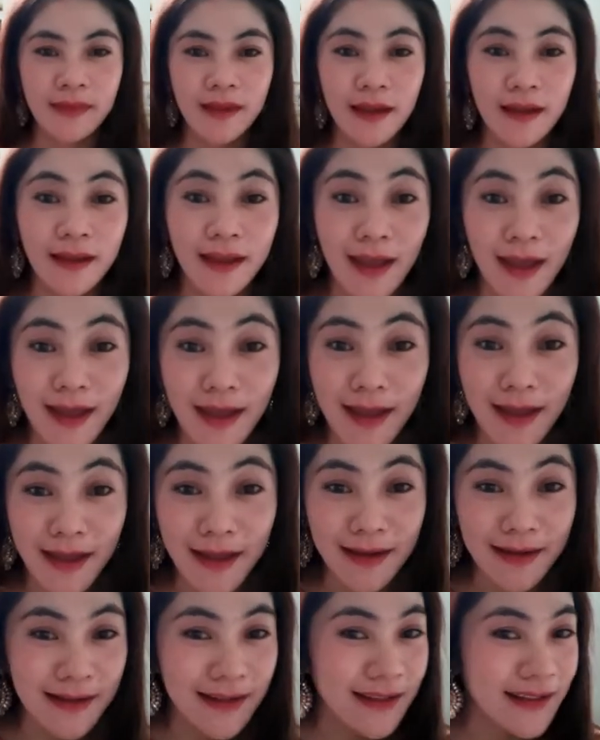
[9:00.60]

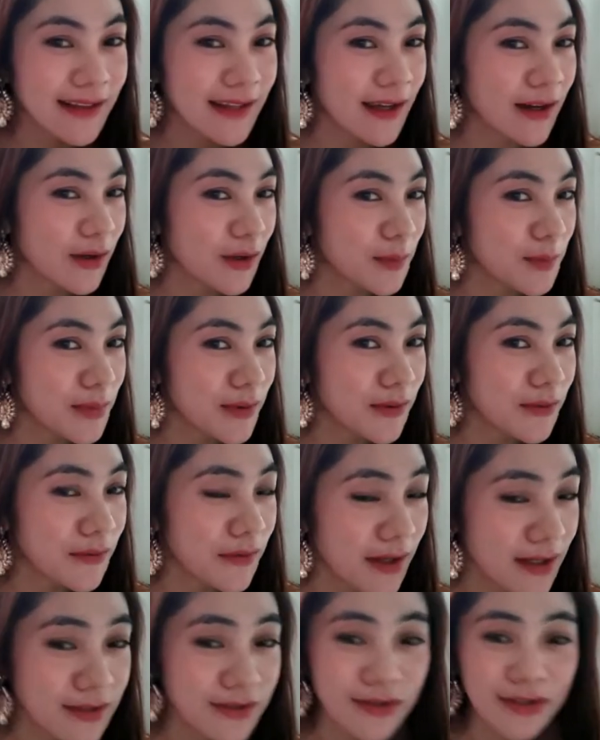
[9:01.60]
Again, hindi ako
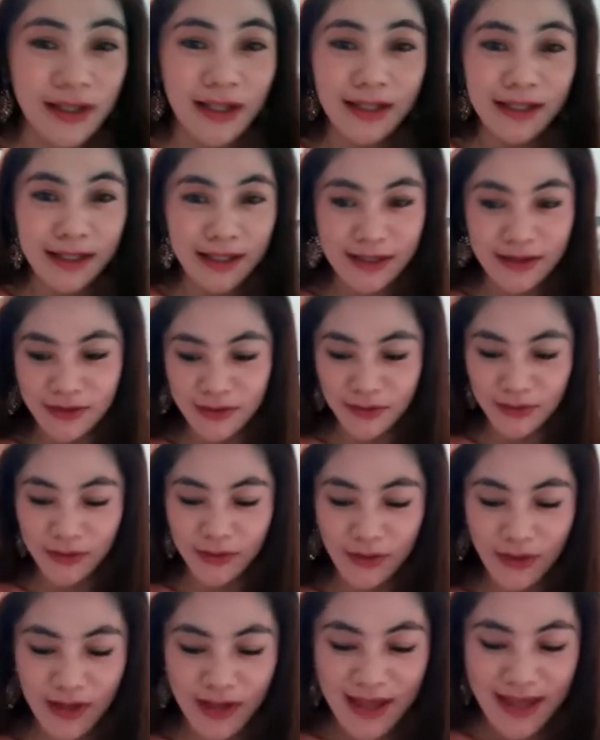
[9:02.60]
professional
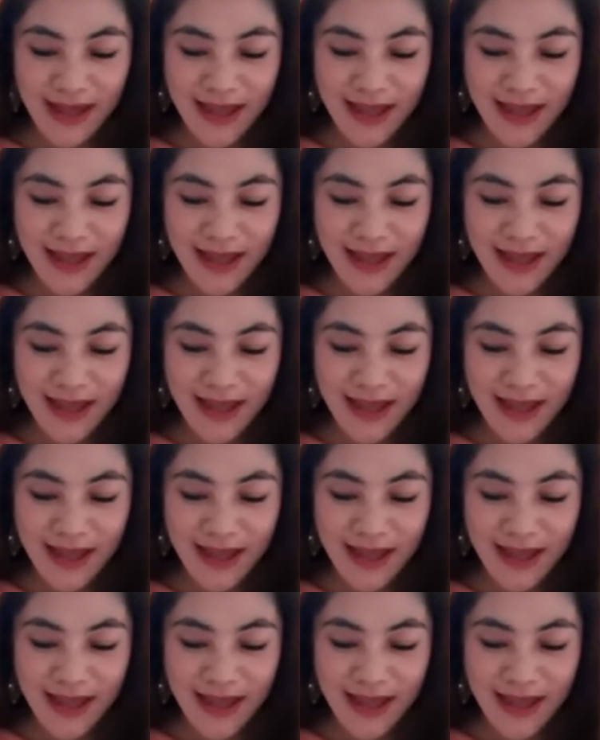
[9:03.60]
dito.